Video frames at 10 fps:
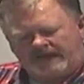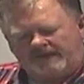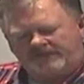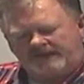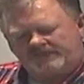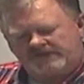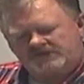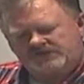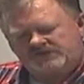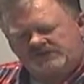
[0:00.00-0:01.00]
I think
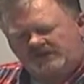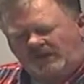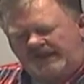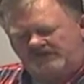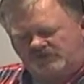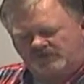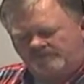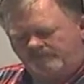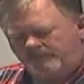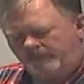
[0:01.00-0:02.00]
this is the clincher.
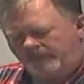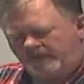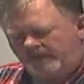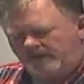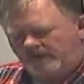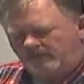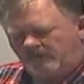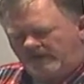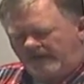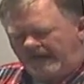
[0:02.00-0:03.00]

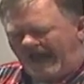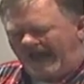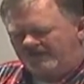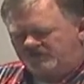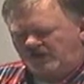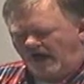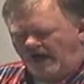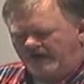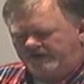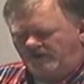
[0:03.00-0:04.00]
I,
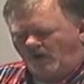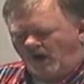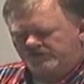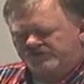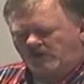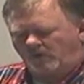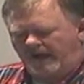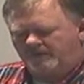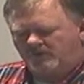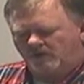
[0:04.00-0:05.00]
John, who also
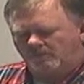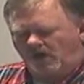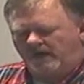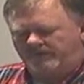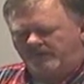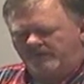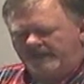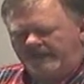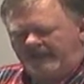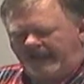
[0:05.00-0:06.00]
am your brother
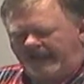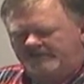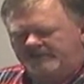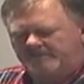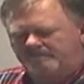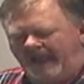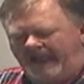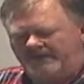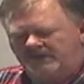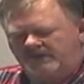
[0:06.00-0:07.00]
and
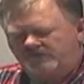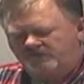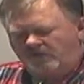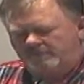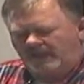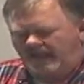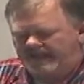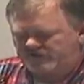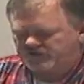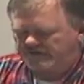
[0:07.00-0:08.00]
companion in
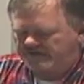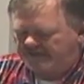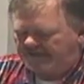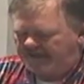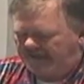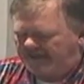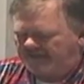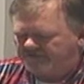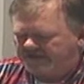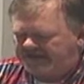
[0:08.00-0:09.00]
tribulation, and
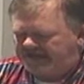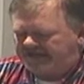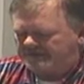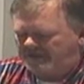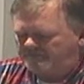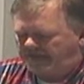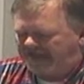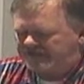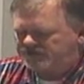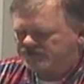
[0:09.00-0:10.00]
in the kingdom and
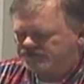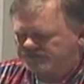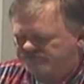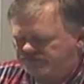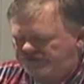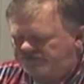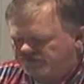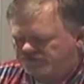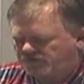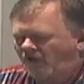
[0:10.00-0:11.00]
patience of
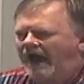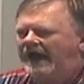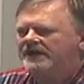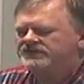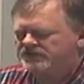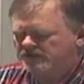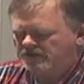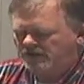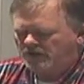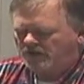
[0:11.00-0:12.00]
Jesus Christ
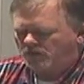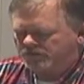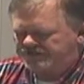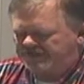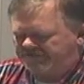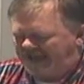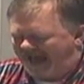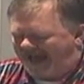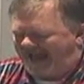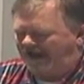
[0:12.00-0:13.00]
was in the
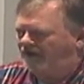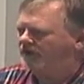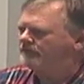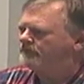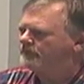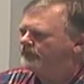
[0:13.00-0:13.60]
isle